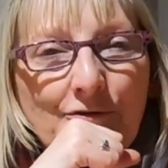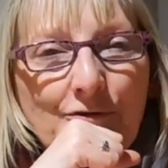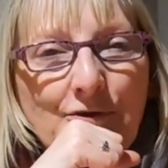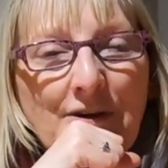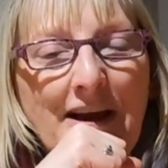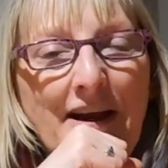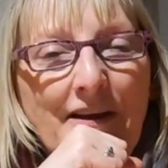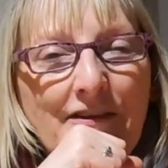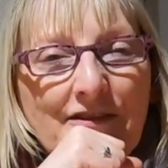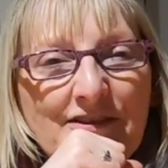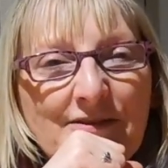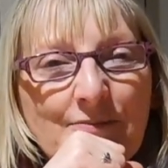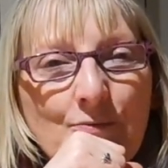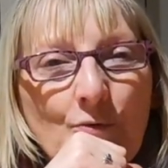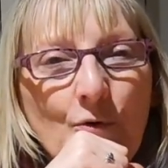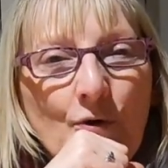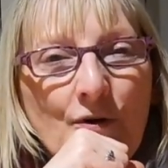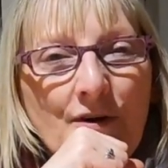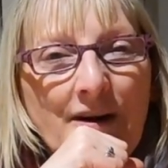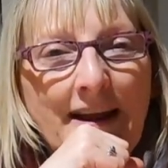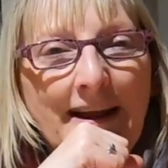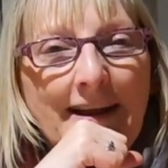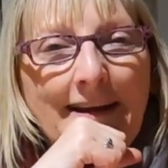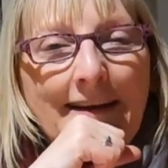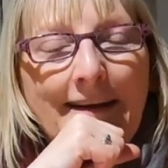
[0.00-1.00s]
a look at this
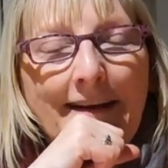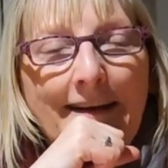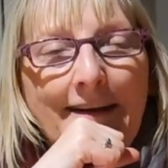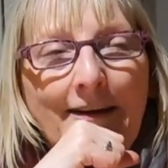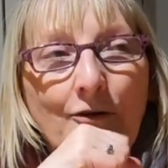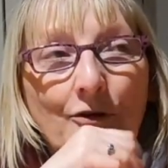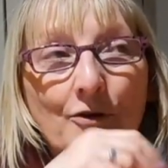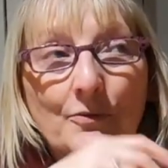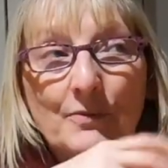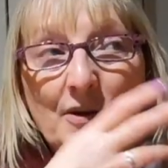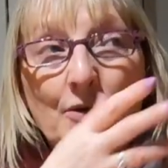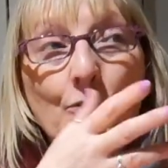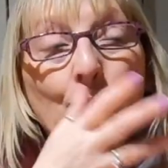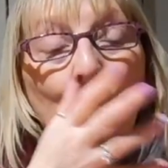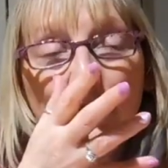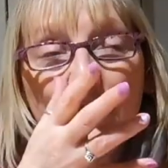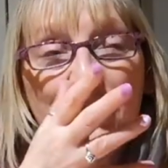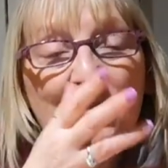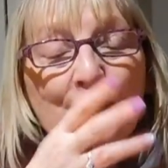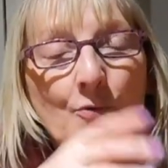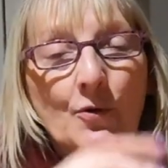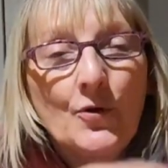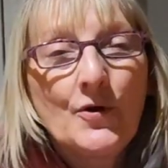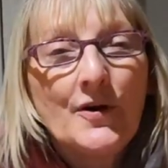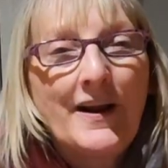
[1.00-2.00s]
morning, or we got
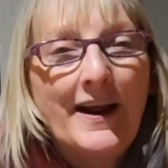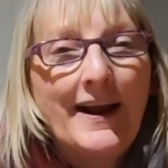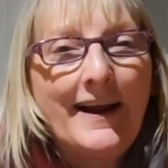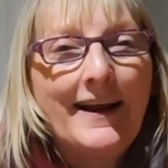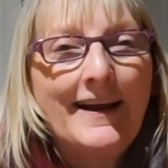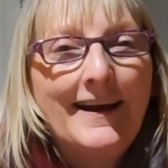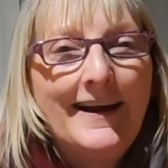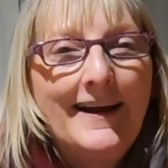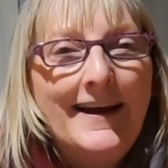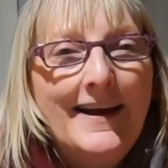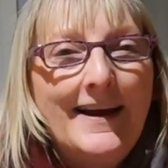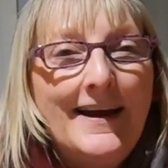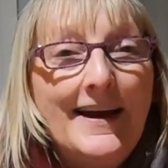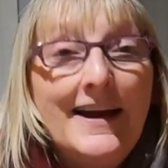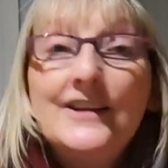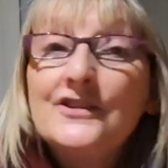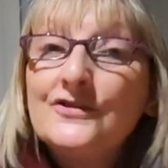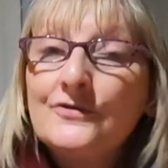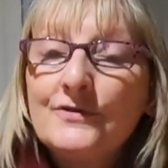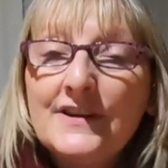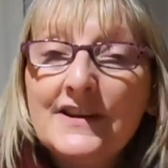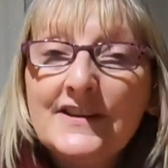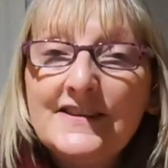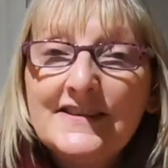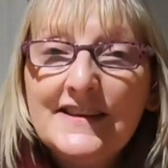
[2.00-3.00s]
this morning,
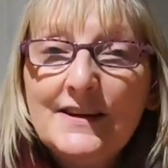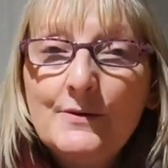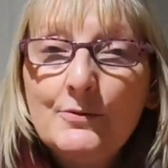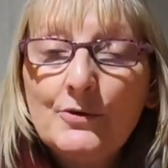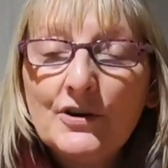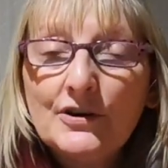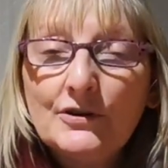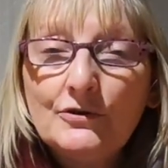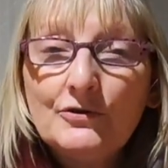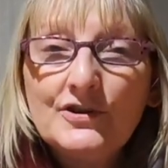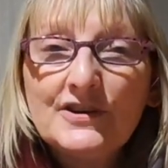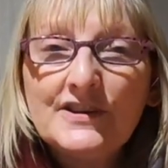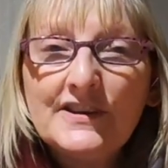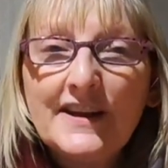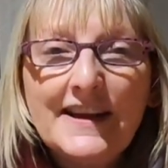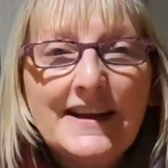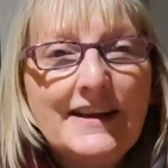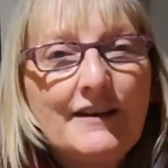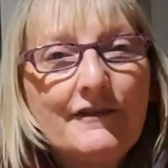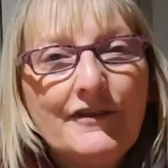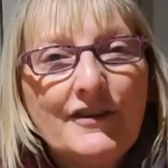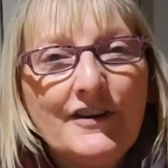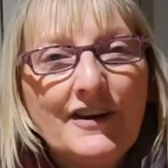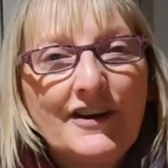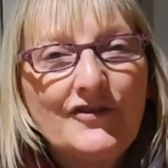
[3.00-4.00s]
so you can see what it looks like
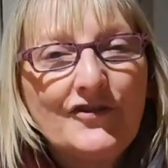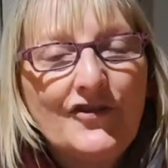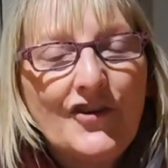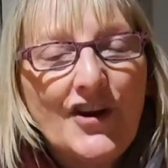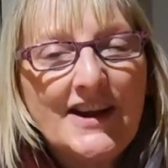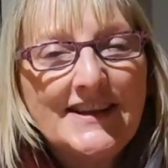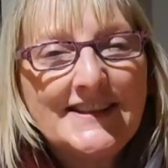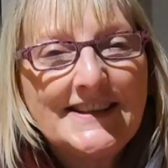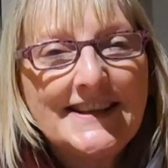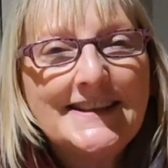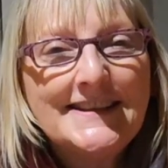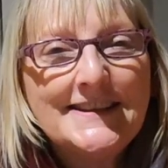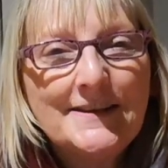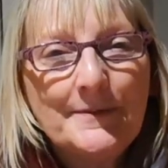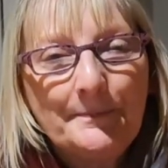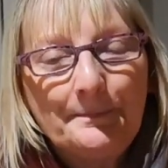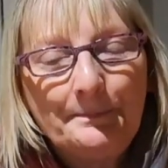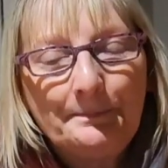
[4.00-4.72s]
if you're interested.